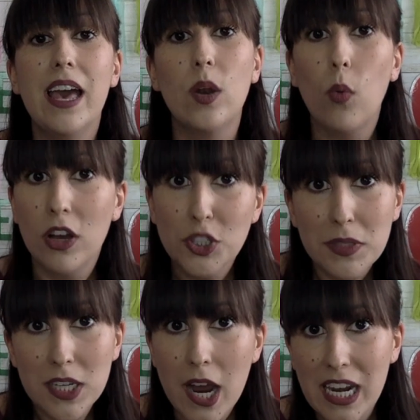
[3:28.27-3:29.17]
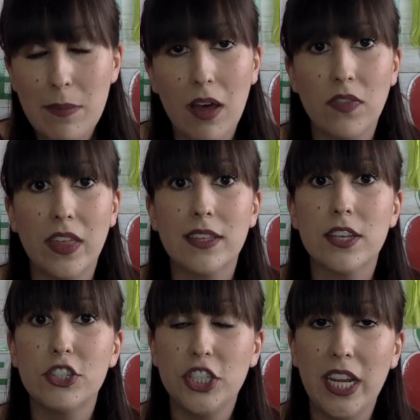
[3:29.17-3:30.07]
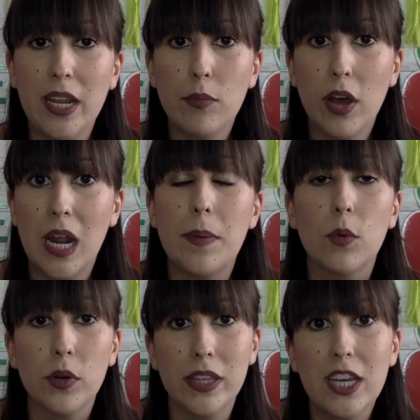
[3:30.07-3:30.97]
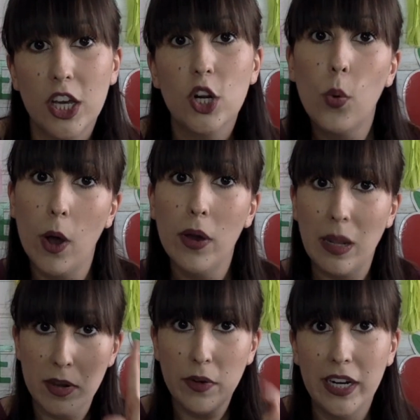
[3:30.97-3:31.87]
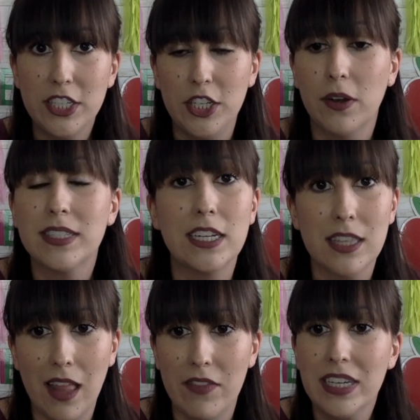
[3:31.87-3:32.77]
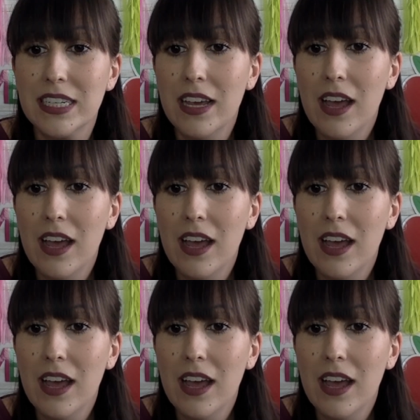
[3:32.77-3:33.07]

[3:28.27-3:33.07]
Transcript: And while she was talking about this, she brought up a really good quote, and I'm going to read it to you because I just love it.